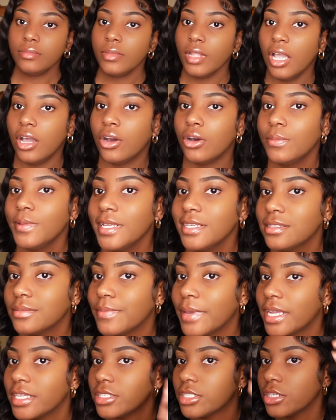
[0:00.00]
I hope it's
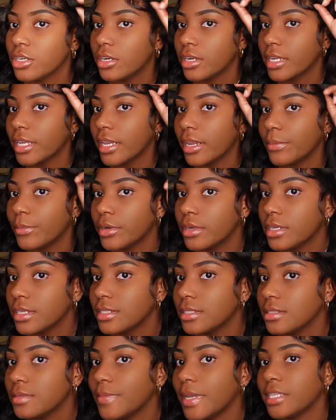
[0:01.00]
matching on camera
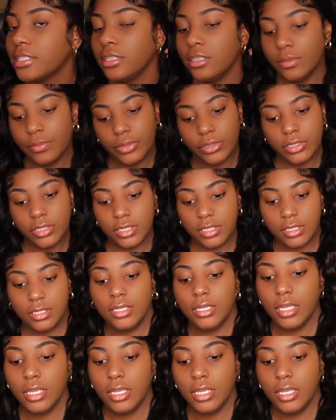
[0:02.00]
because it's matching in person.